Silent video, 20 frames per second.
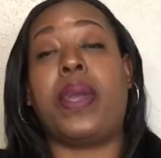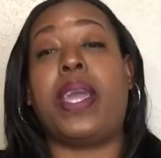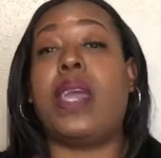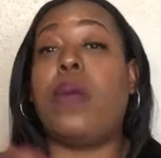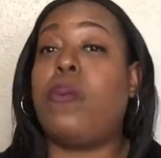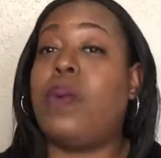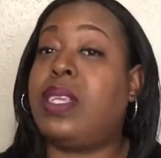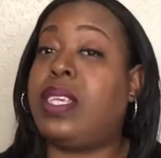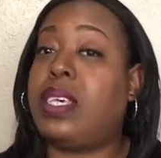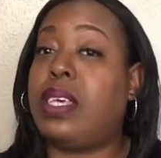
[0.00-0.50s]
He
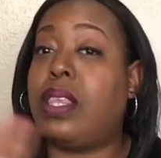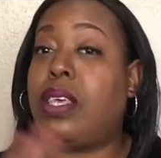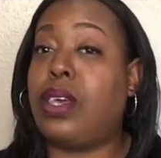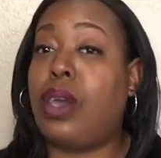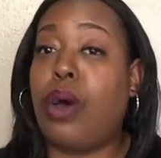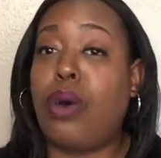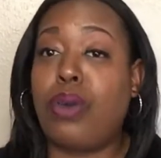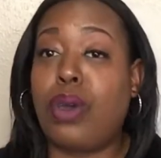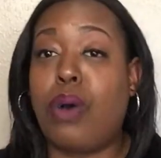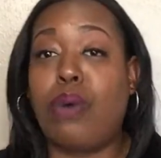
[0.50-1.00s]
went to the
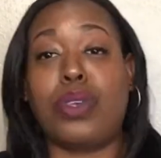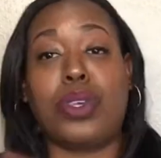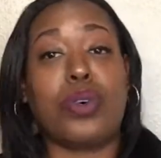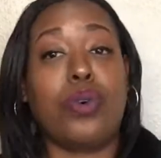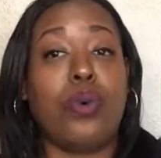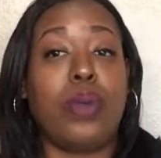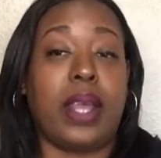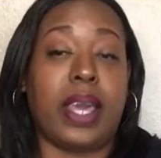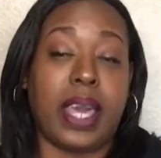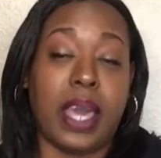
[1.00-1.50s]
Yo-Yo
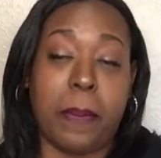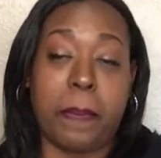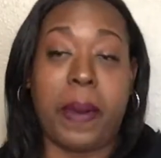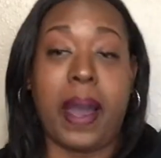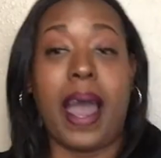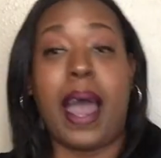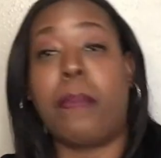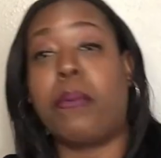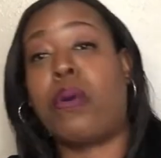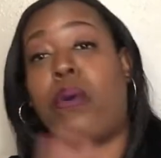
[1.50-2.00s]
School of Hip
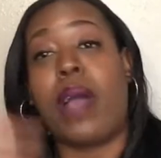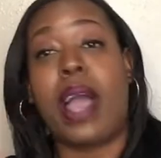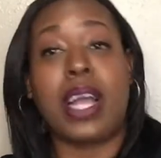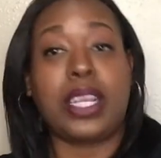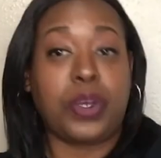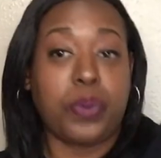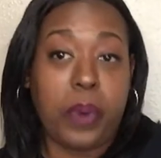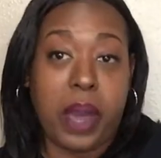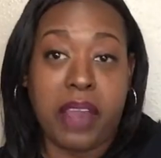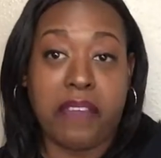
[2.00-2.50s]
Hop,
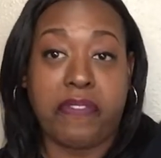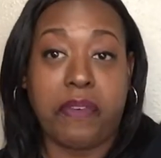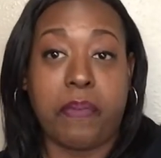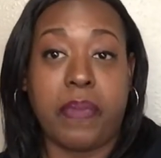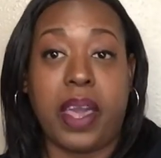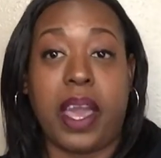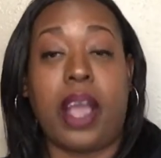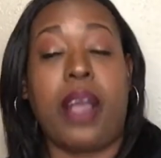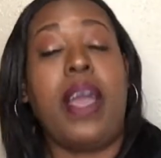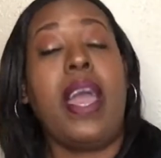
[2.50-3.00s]
graduated from
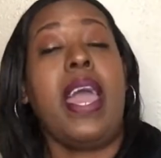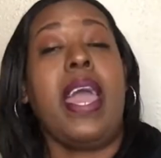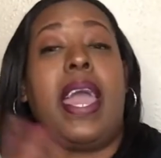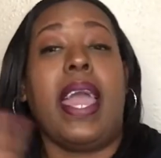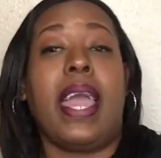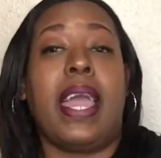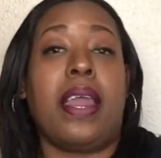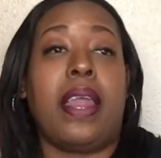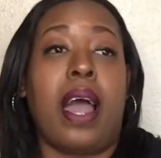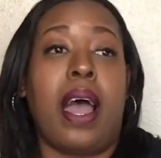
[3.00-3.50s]
there,
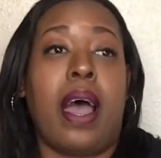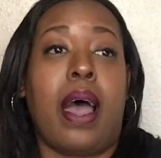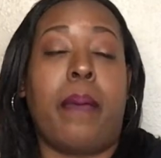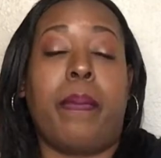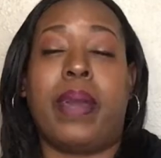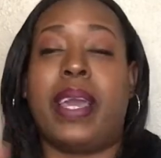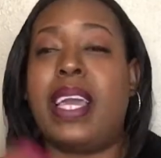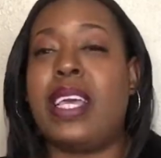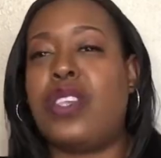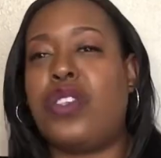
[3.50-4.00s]
and
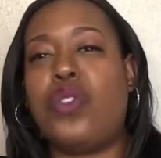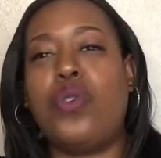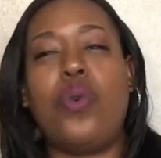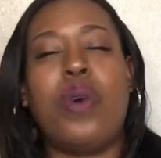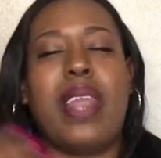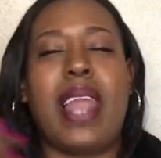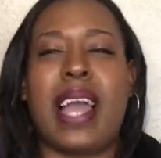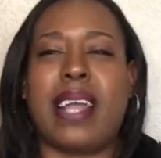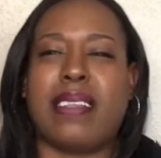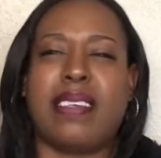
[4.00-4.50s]
um, he's
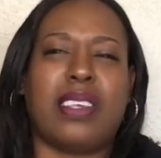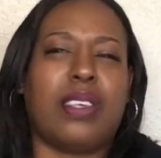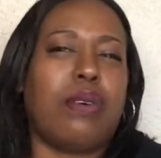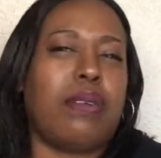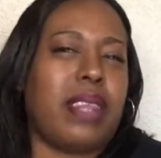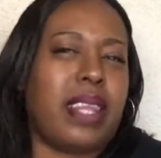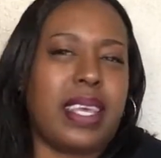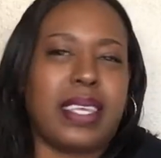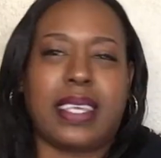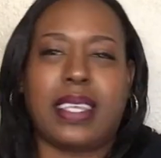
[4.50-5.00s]
doing like this
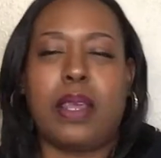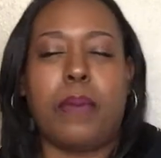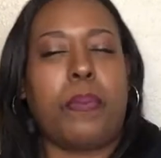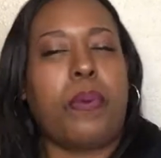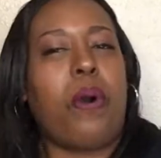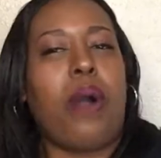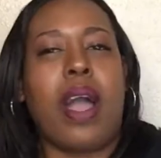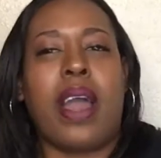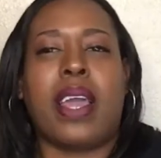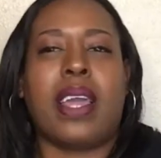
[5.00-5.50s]
little listening
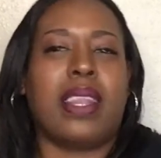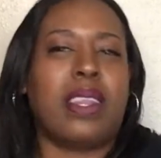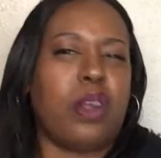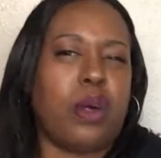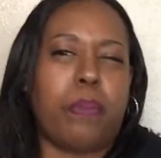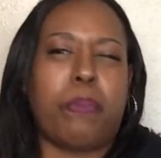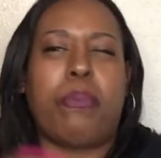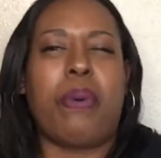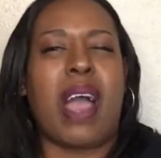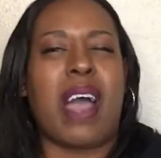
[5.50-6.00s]
party,
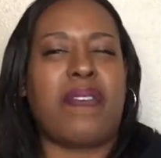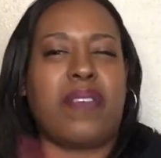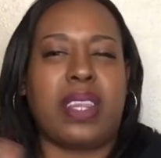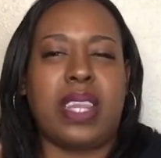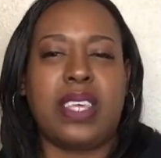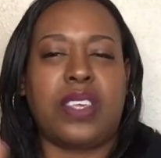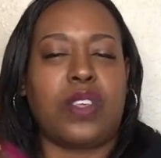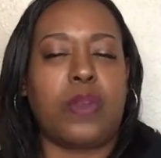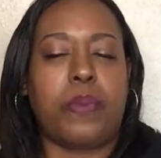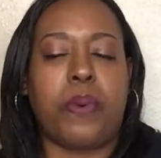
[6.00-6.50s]
little private
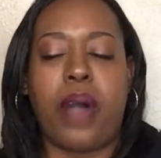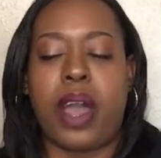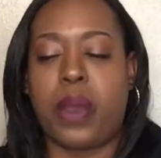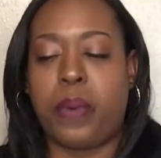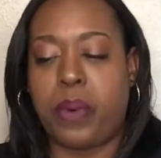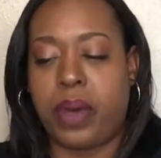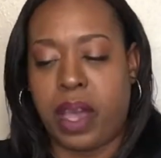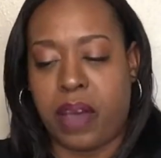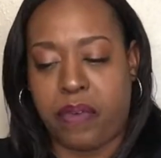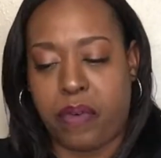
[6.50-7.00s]
listening party,
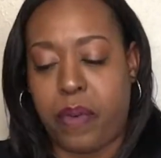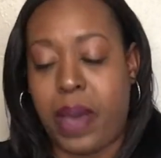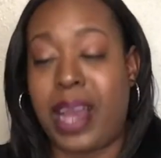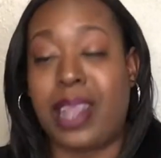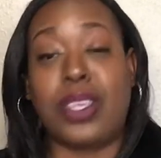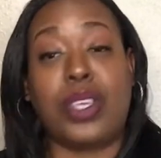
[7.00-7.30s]
whatever, right?